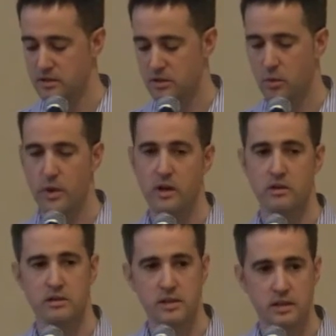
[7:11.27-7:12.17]
So we
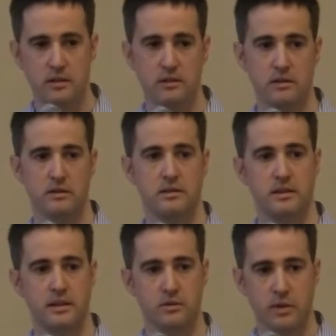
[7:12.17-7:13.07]
considered
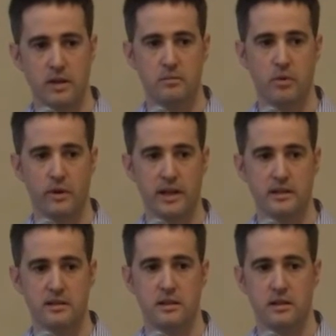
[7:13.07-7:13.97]
the trigger point
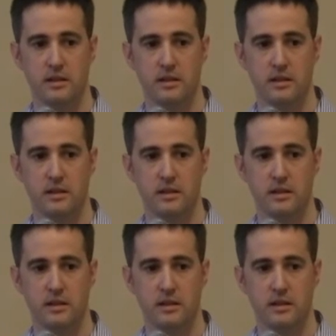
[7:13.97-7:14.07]
as